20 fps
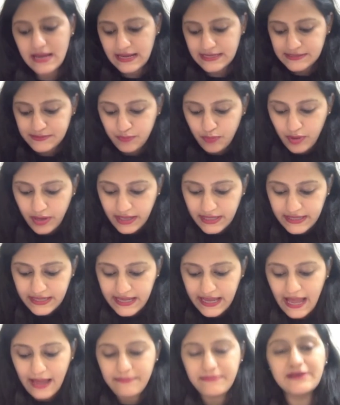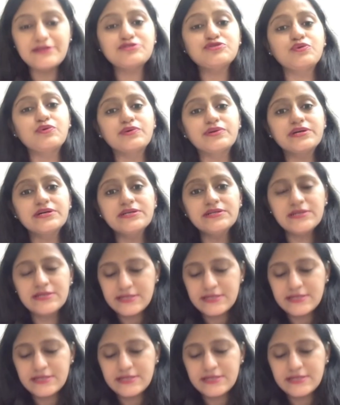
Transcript: has boiled cabbage odor.